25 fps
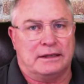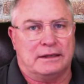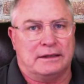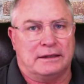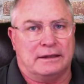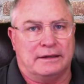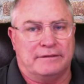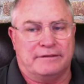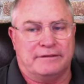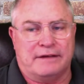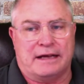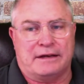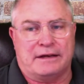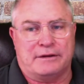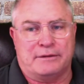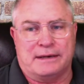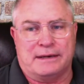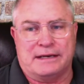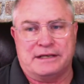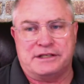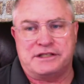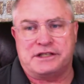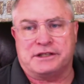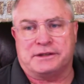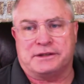
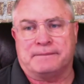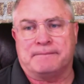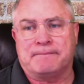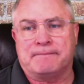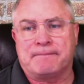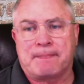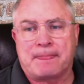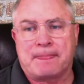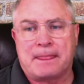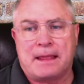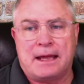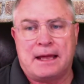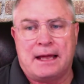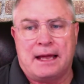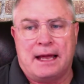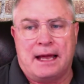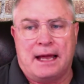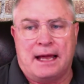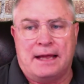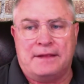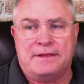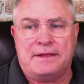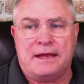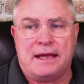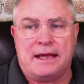evaluation.
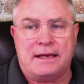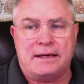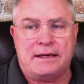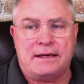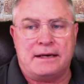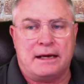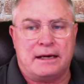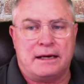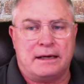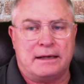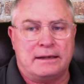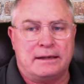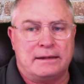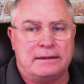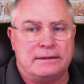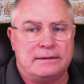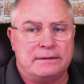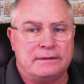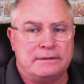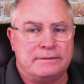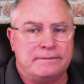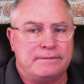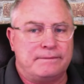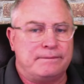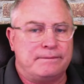And then
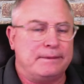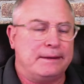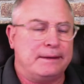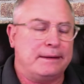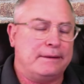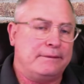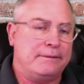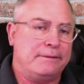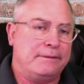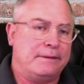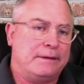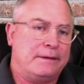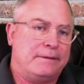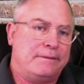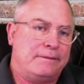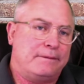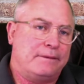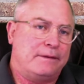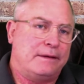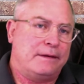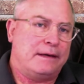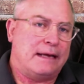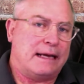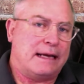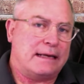the
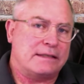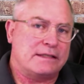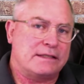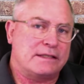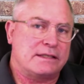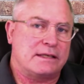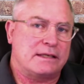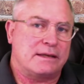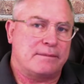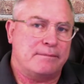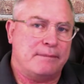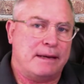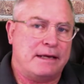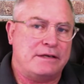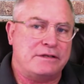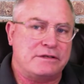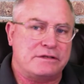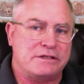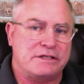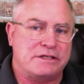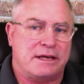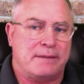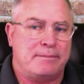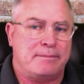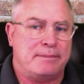next major
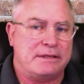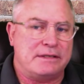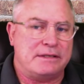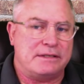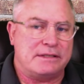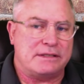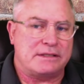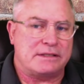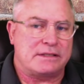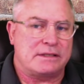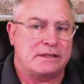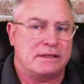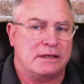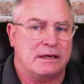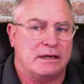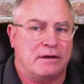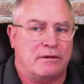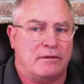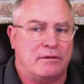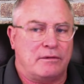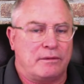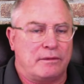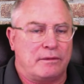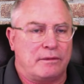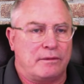step is
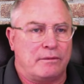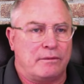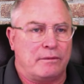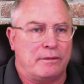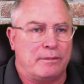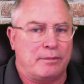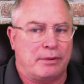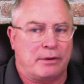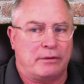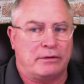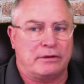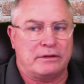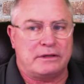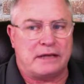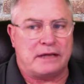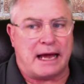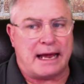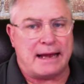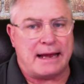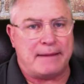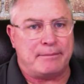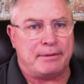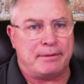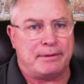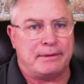we
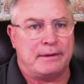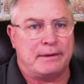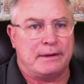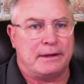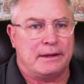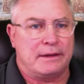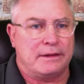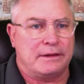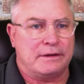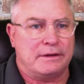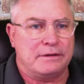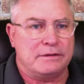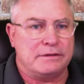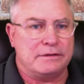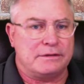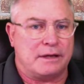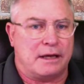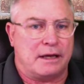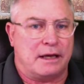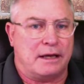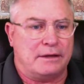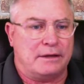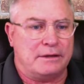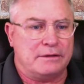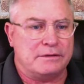prototype the
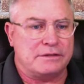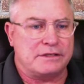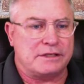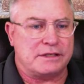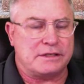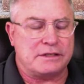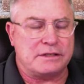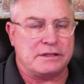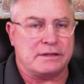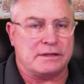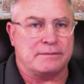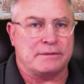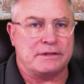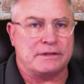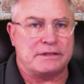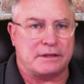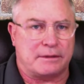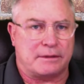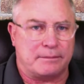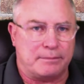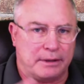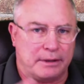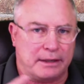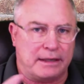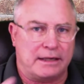new system. We
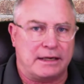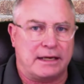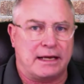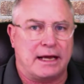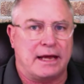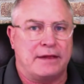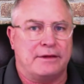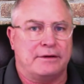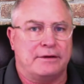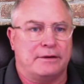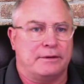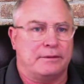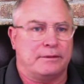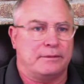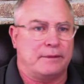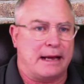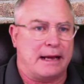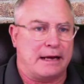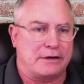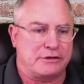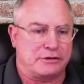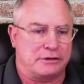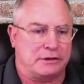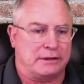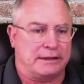start putting together. We
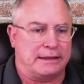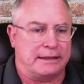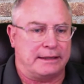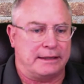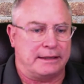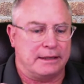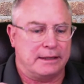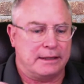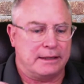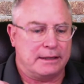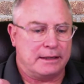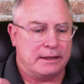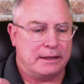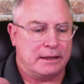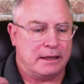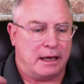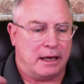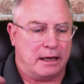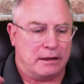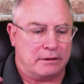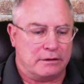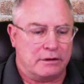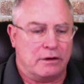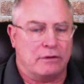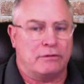actually
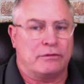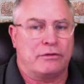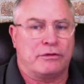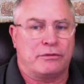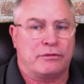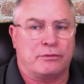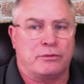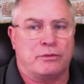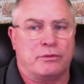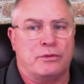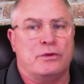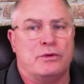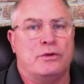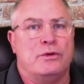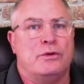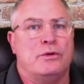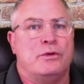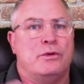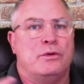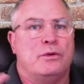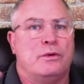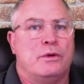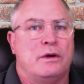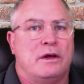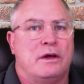go
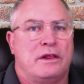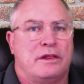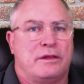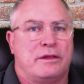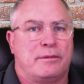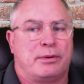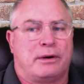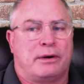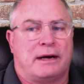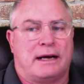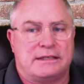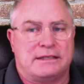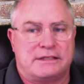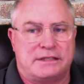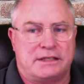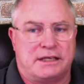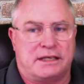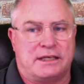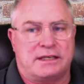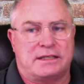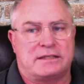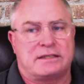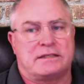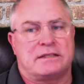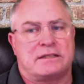through the
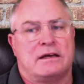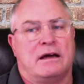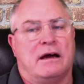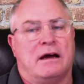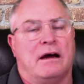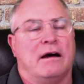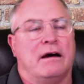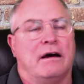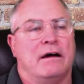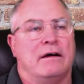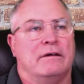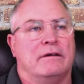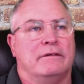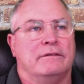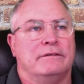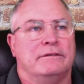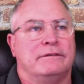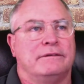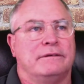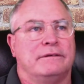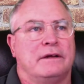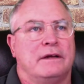process of